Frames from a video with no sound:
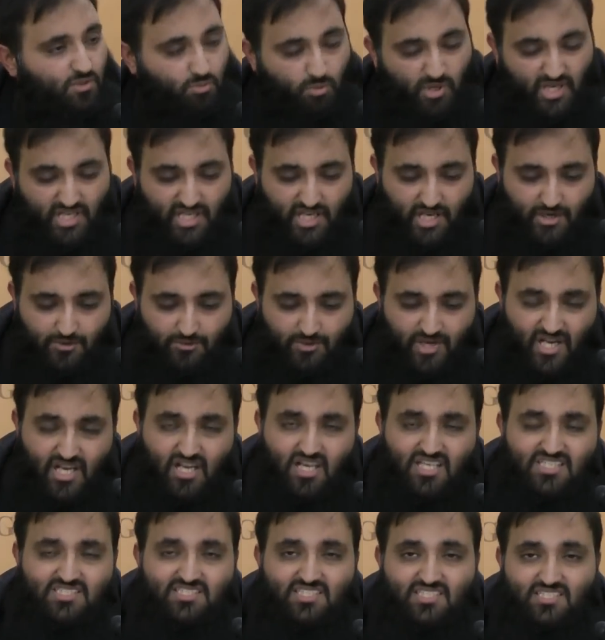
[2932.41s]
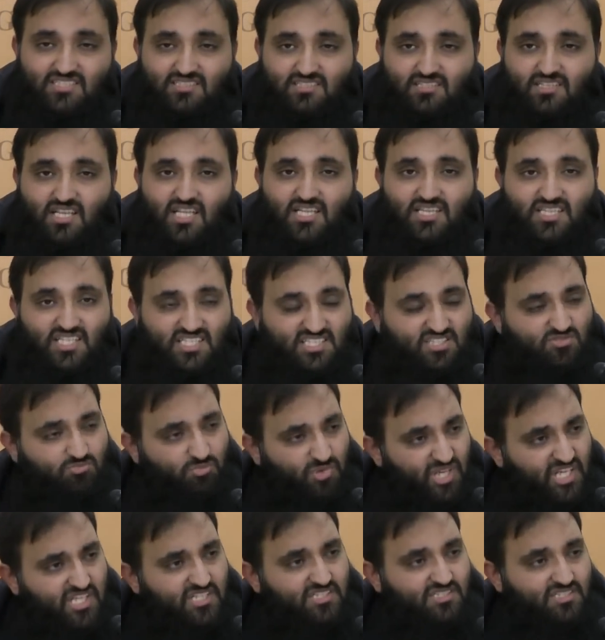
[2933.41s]
when he realizes that
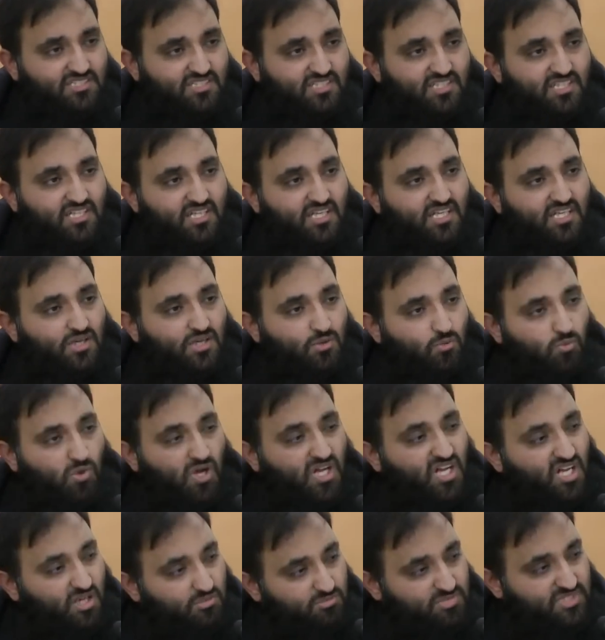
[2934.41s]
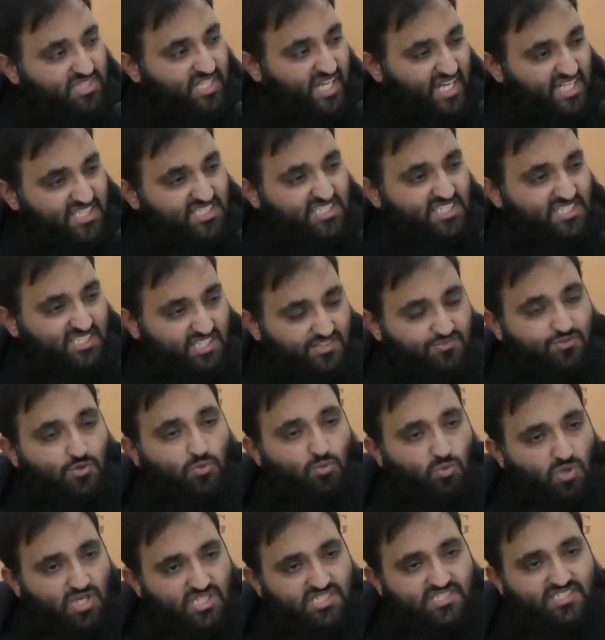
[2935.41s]
this means what comes next is
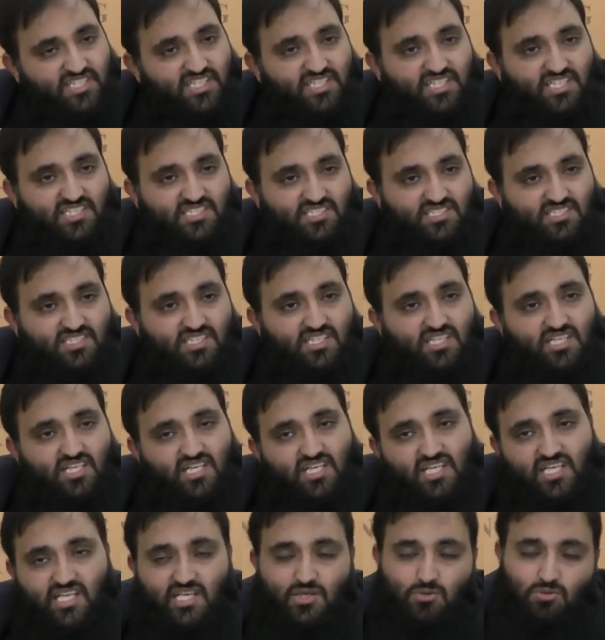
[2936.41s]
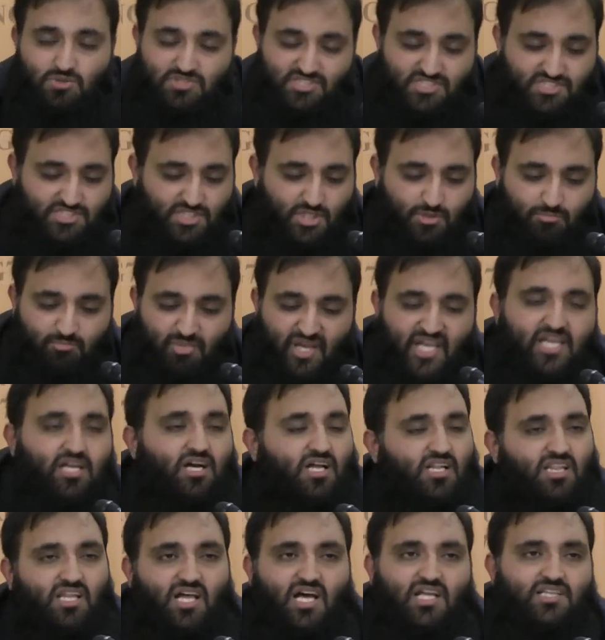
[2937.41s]
even worse than this, he will still beg
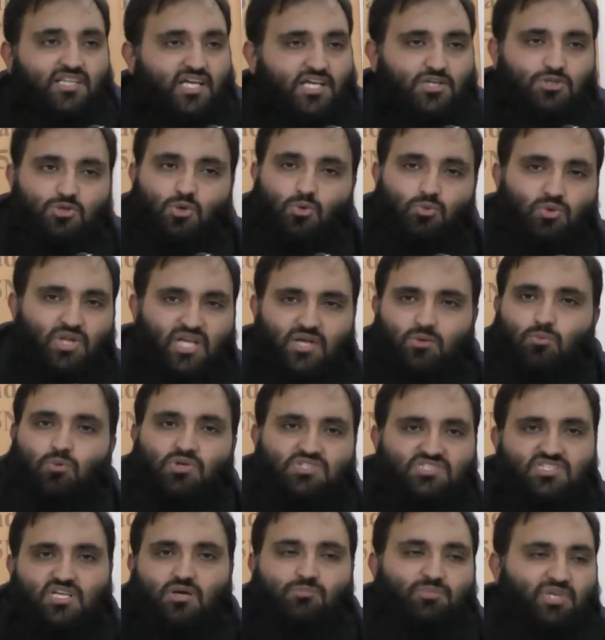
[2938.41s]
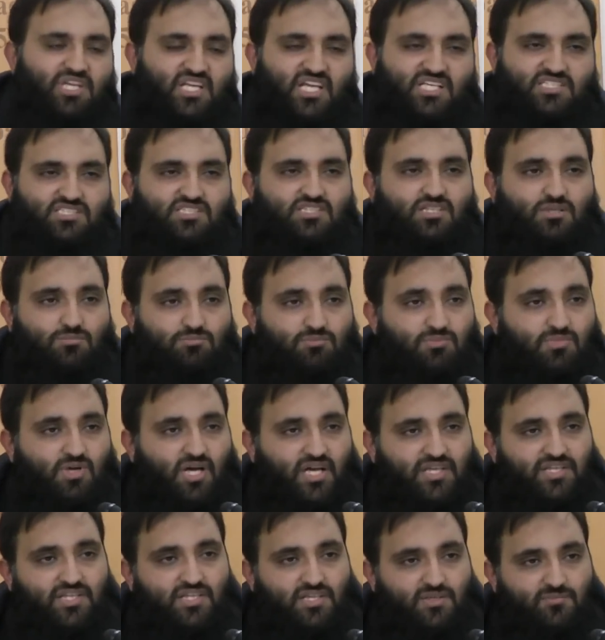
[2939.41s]
Allah that don't let what's coming next come
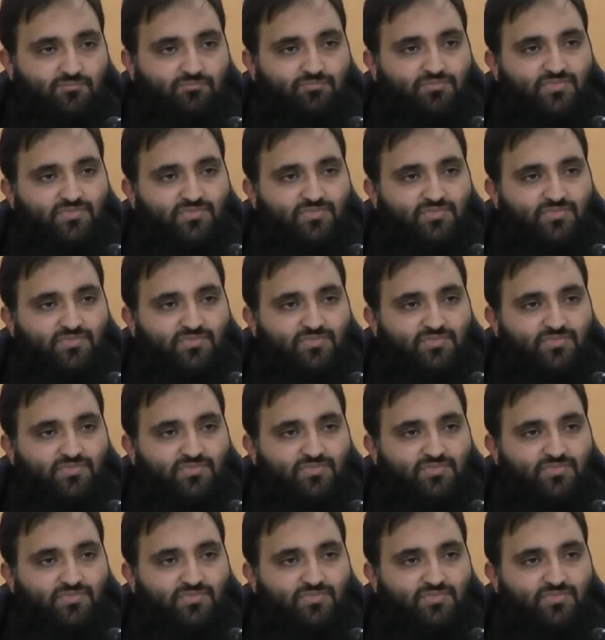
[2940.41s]
either.